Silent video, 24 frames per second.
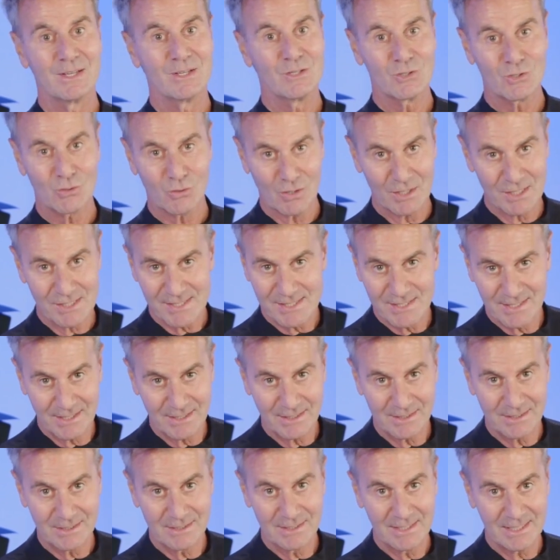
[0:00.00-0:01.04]
trust that
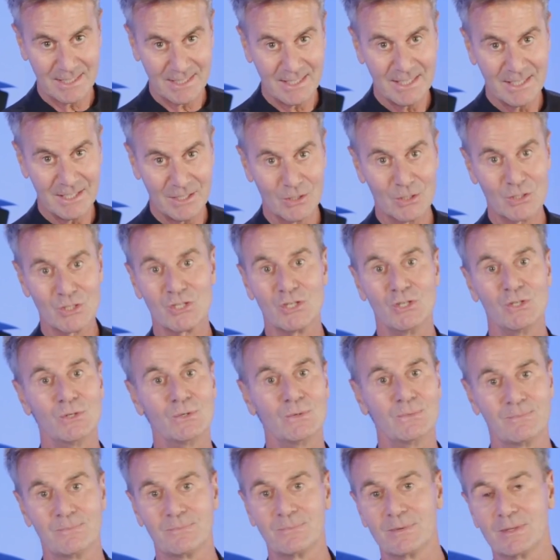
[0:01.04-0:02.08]
he hears you,
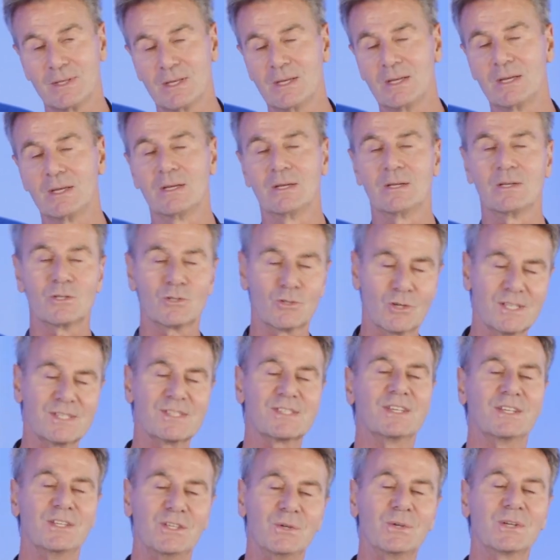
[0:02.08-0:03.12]
trust
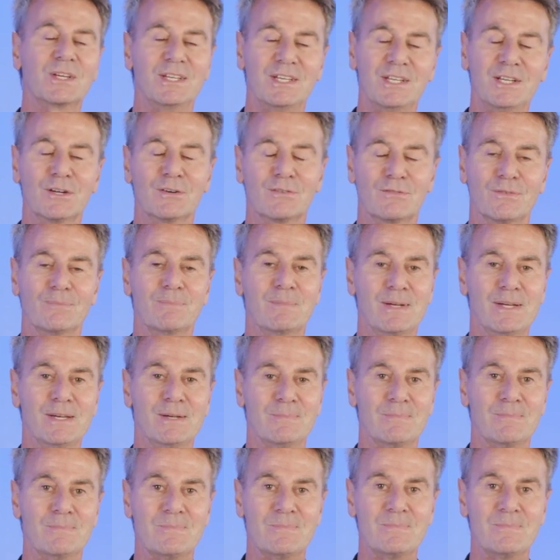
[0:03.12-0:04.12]
that you can hear from him.